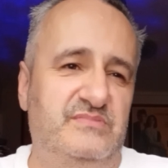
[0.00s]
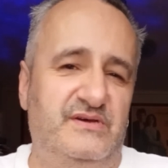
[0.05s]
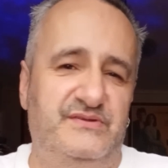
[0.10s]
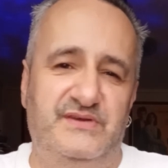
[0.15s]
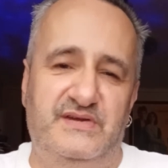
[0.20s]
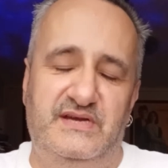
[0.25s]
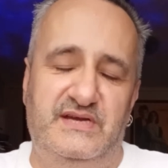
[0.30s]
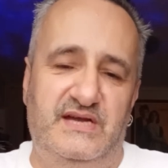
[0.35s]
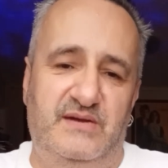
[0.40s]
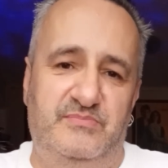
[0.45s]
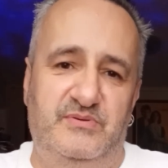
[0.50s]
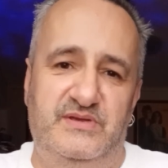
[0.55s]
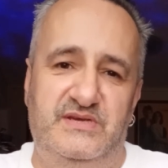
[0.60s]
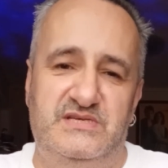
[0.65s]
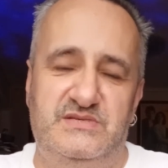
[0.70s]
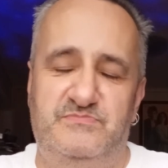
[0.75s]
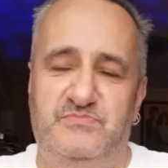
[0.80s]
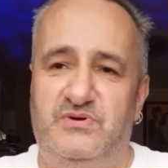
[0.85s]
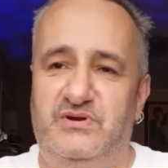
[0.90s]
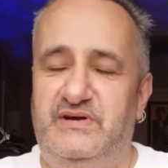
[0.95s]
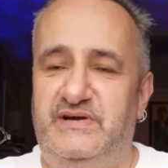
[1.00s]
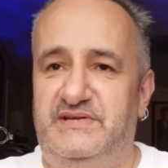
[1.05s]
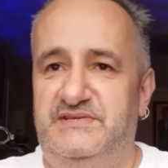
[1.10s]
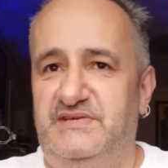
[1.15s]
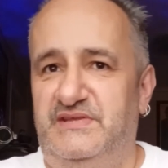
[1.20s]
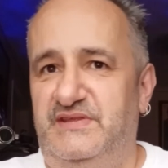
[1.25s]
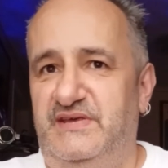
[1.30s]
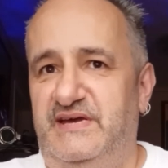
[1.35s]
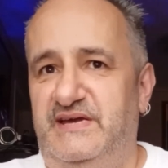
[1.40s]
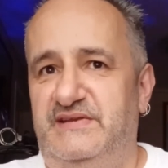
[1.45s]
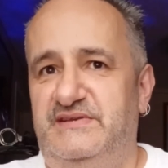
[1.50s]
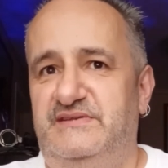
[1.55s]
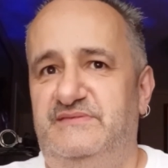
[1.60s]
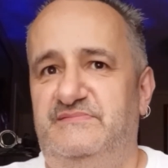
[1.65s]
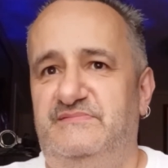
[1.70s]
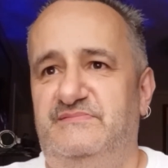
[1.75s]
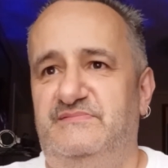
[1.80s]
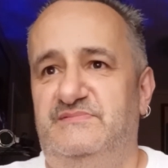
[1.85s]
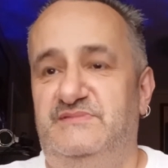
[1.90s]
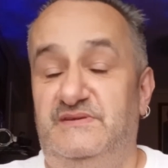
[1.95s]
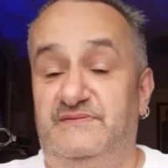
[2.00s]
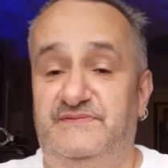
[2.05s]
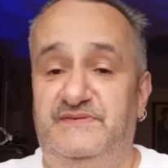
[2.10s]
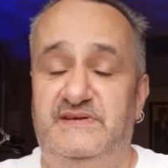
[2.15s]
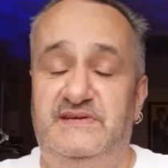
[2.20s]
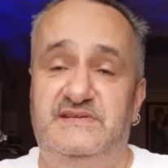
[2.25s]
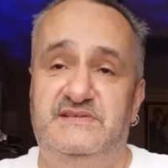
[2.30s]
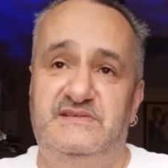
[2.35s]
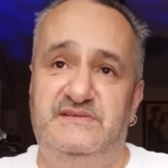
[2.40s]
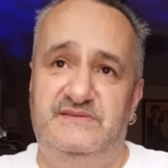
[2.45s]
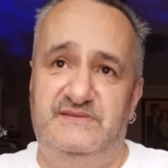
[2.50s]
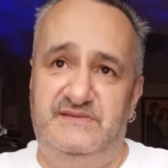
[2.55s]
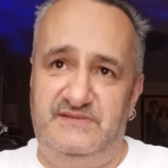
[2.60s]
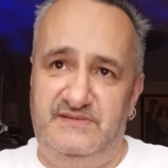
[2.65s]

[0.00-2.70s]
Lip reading: I think, a couple of years prior to that defeat.